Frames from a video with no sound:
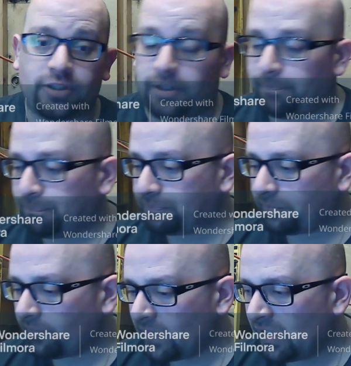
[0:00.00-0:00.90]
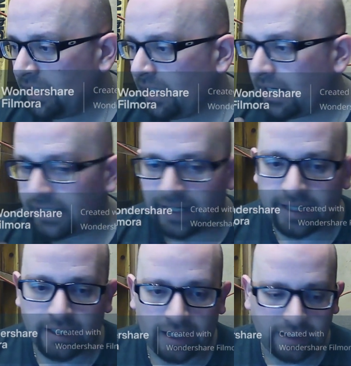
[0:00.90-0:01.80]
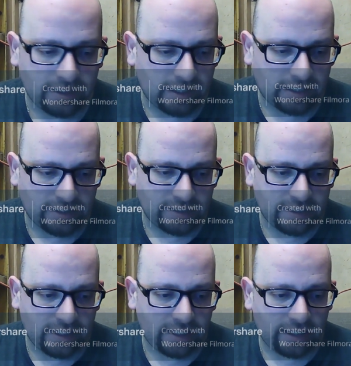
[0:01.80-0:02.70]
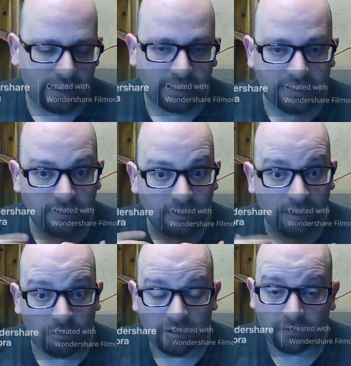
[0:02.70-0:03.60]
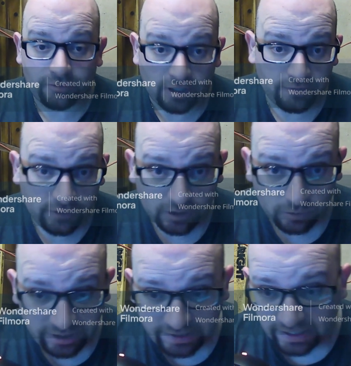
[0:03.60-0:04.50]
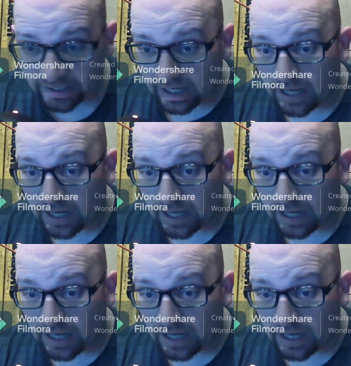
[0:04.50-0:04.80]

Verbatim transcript: So again, like as I say, it's it was a fun filled weekend.